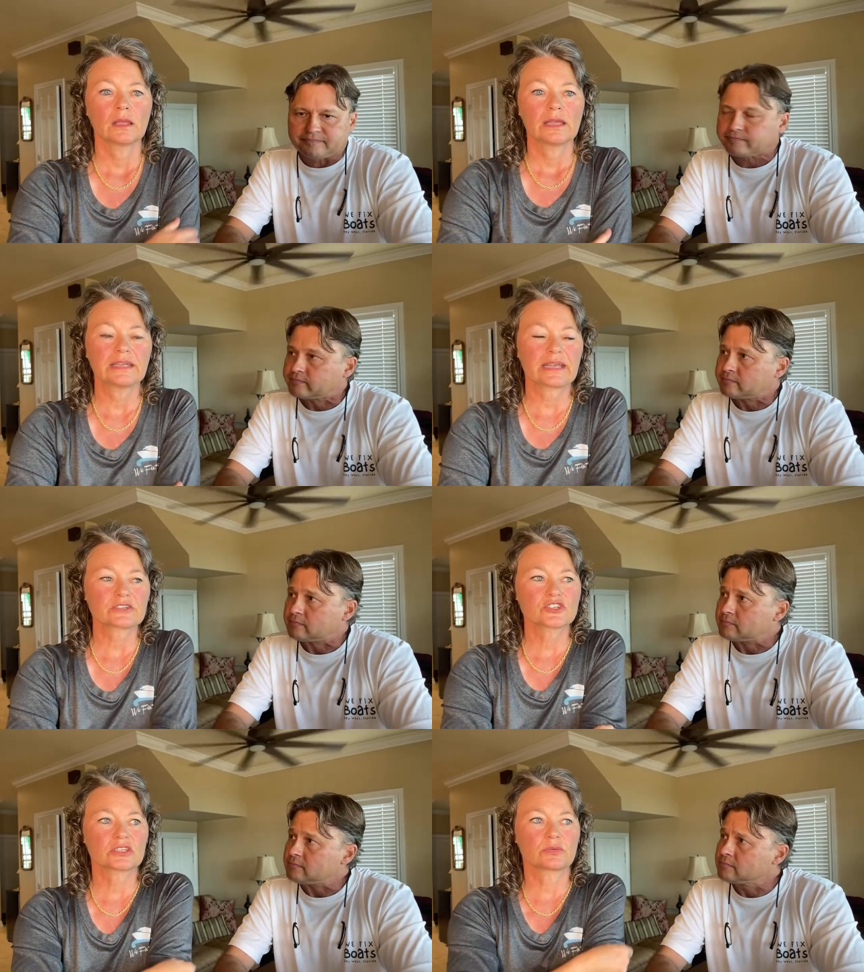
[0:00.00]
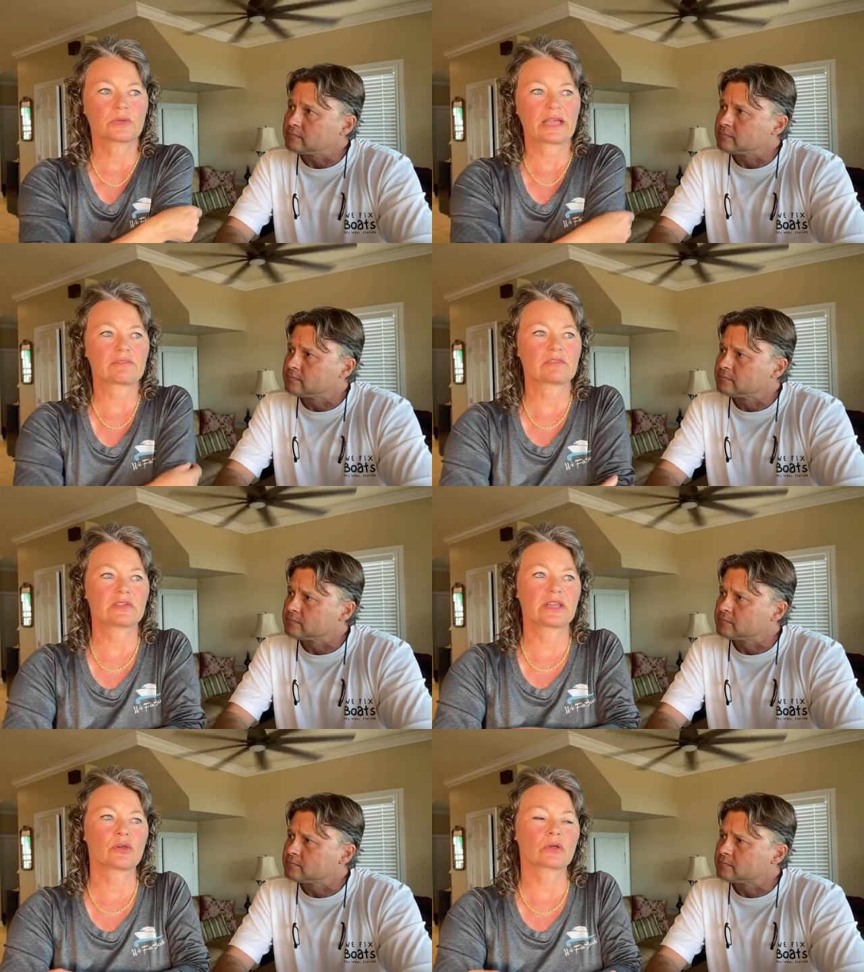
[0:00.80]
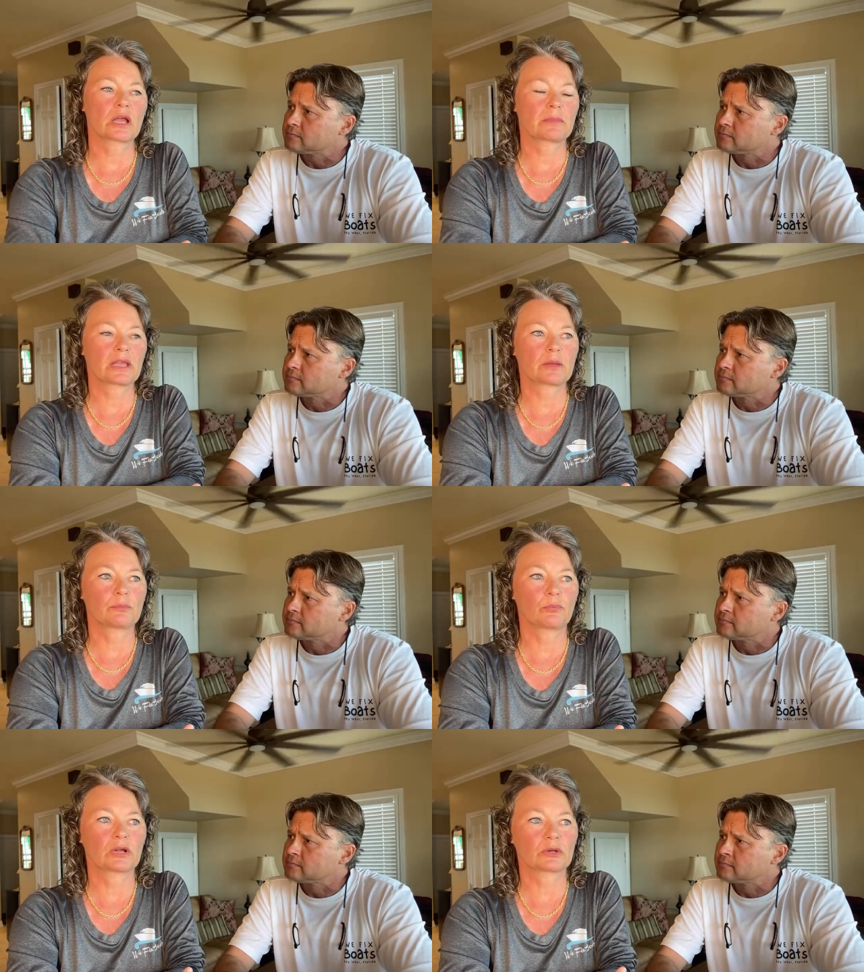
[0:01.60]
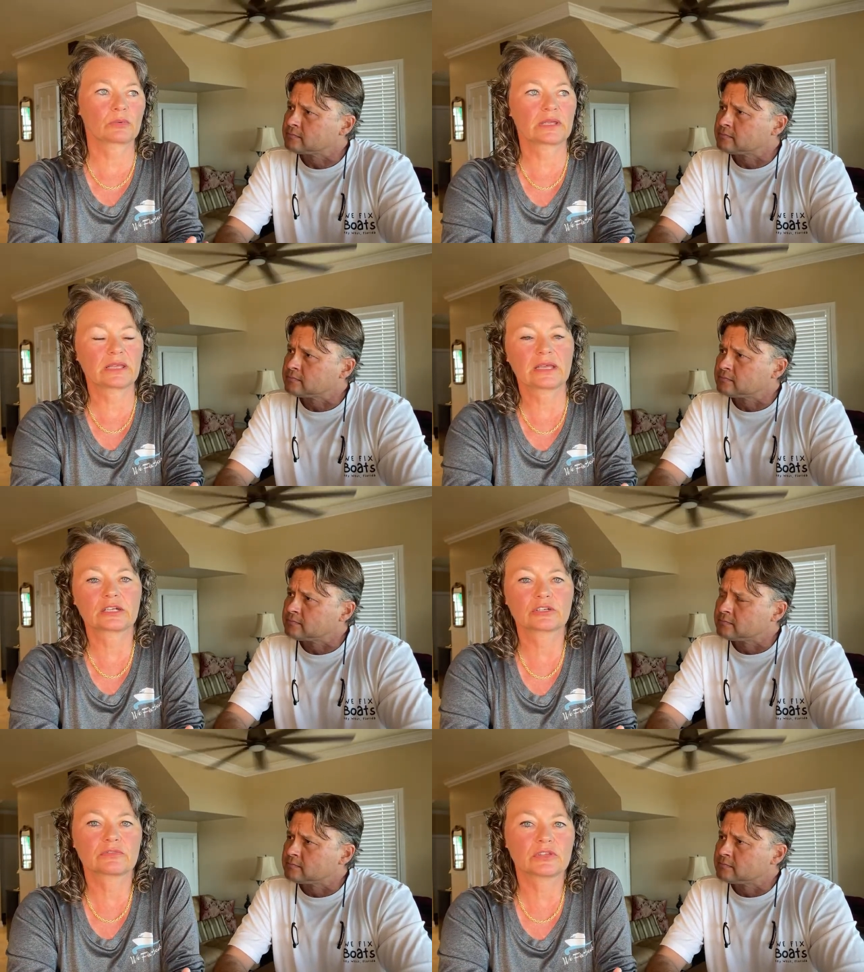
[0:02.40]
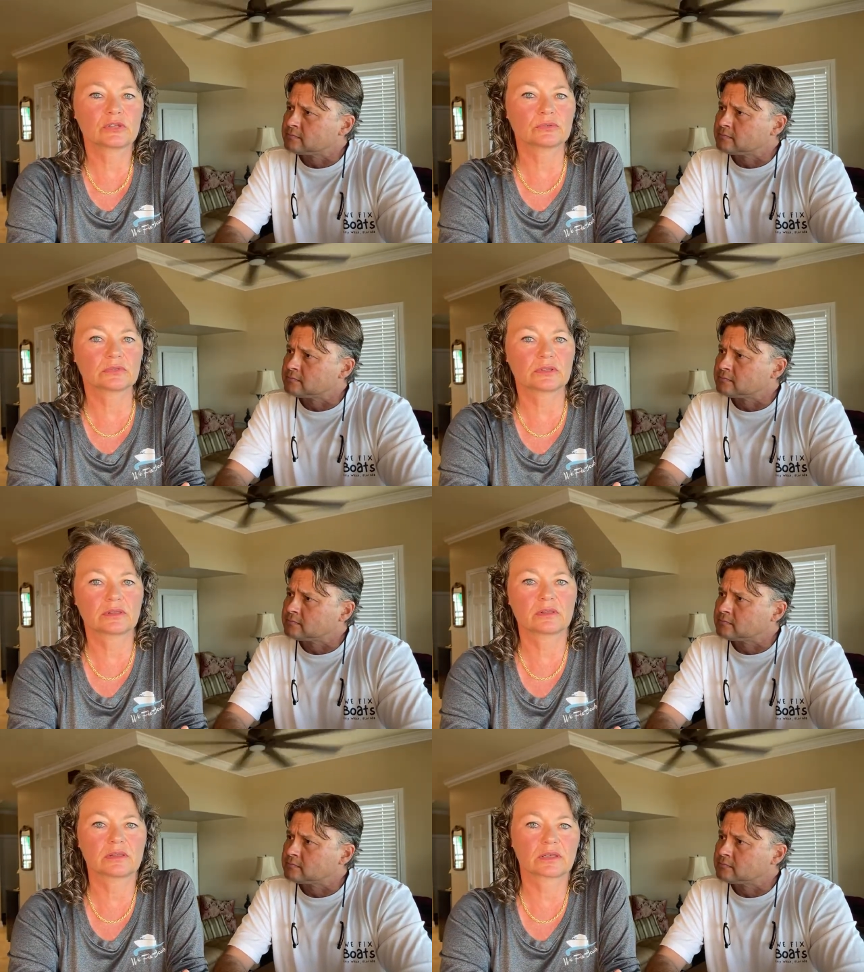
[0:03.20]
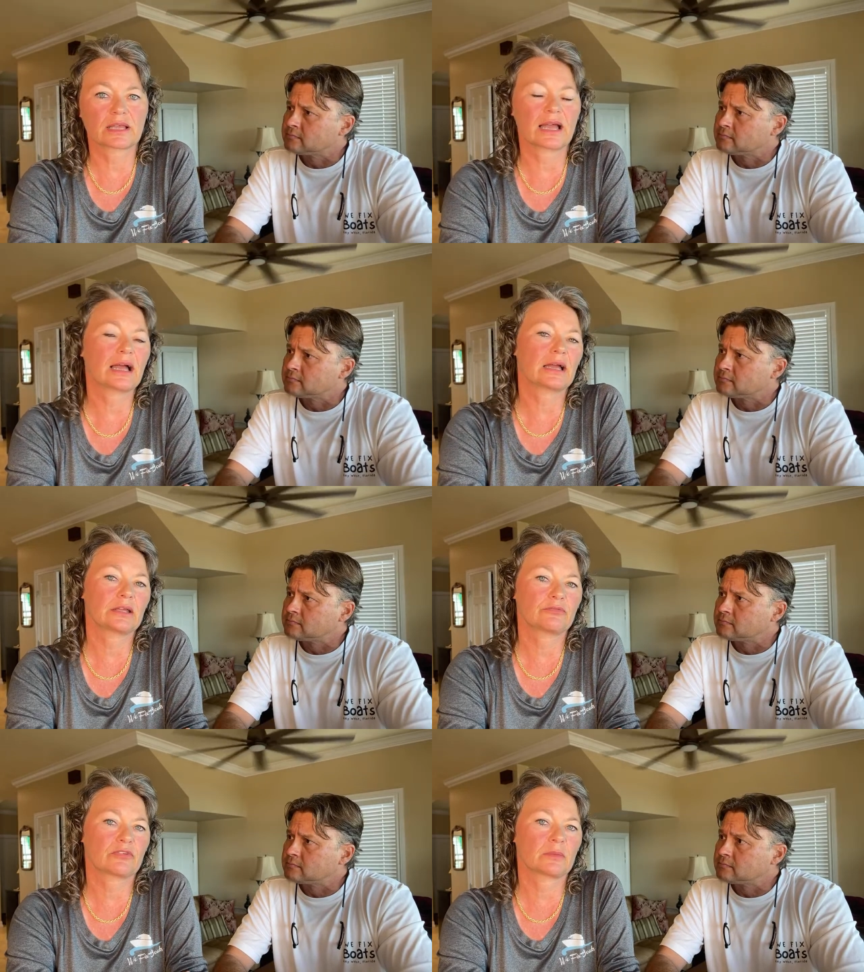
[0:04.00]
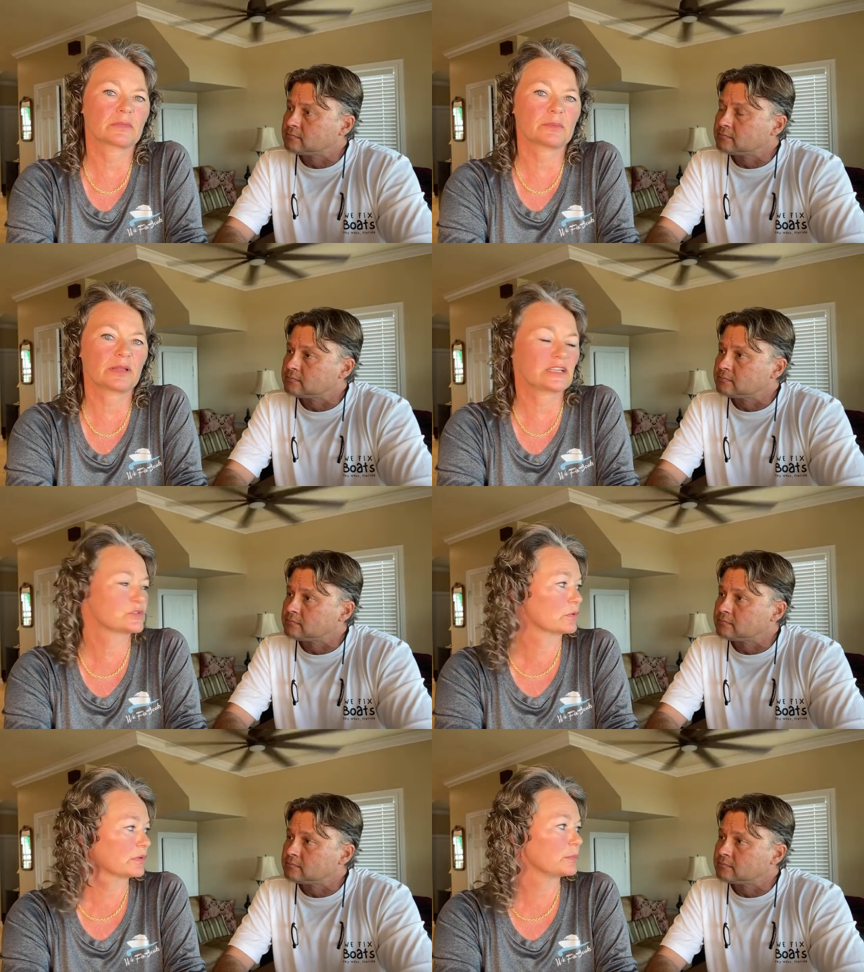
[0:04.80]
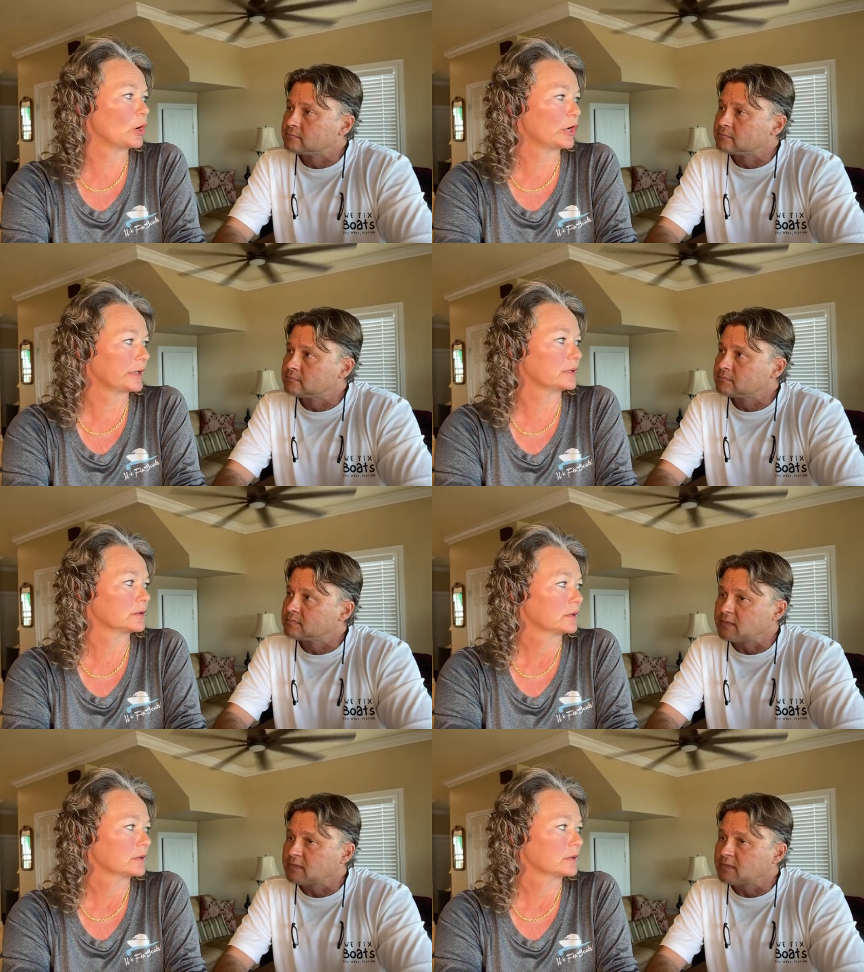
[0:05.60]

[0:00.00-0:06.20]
Speaker 1: And actually, we have a video coming up where we interviewed the guy from the place where we bought it.